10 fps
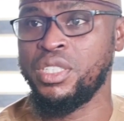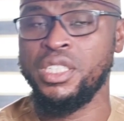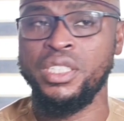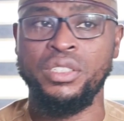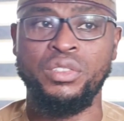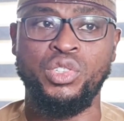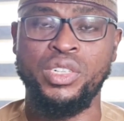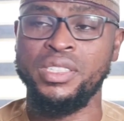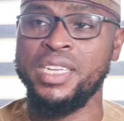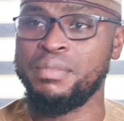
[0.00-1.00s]
the
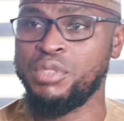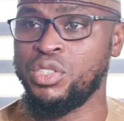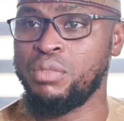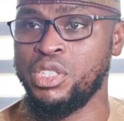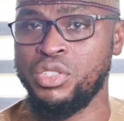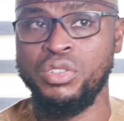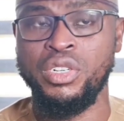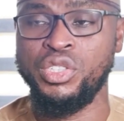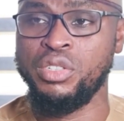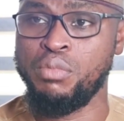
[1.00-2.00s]
Joint Admission
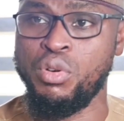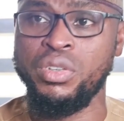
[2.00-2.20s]
Matriculation